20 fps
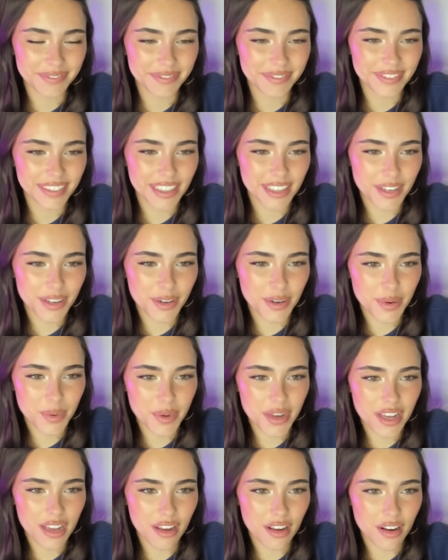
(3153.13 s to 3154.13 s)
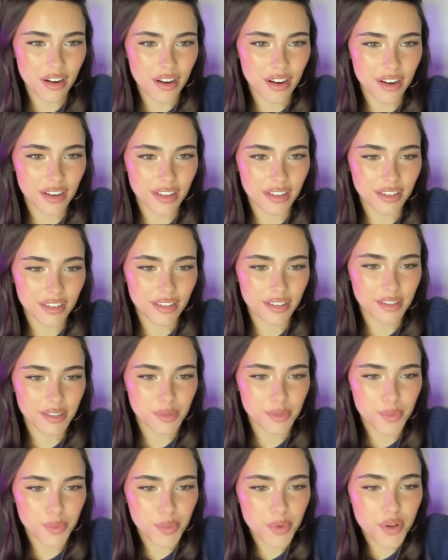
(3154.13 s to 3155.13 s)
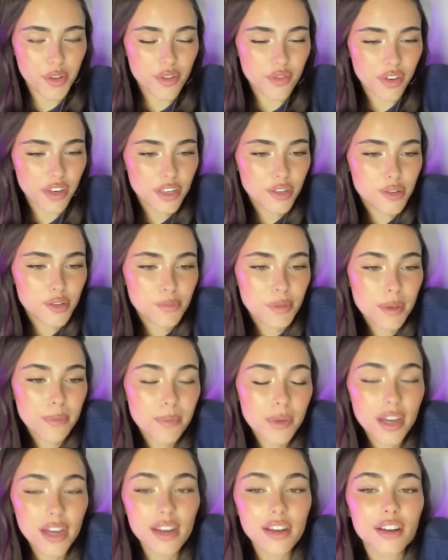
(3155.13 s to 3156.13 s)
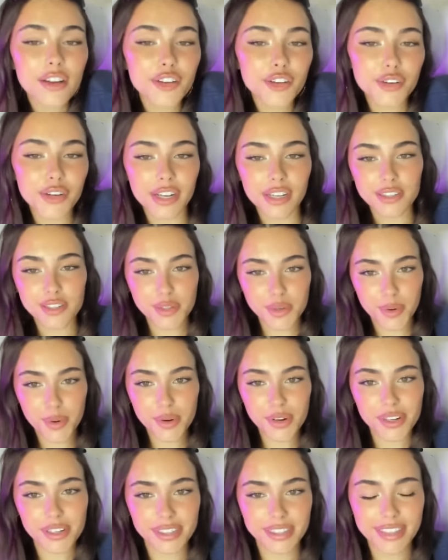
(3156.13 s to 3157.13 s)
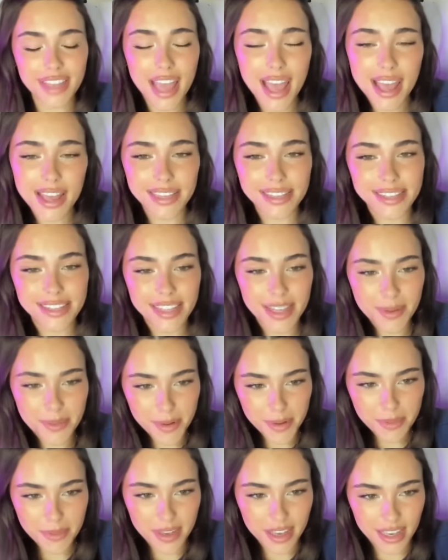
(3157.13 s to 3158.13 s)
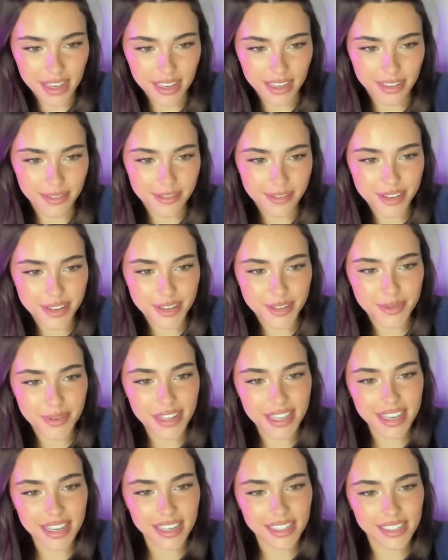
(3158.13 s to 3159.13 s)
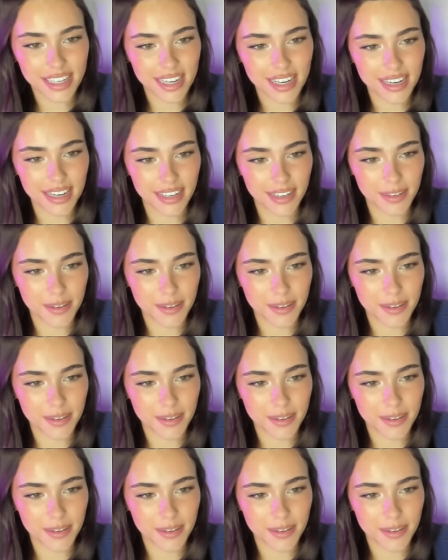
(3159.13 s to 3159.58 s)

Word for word: Here we are. Will the venues be bigger on your next tour? Yes, they will be, which is really exciting.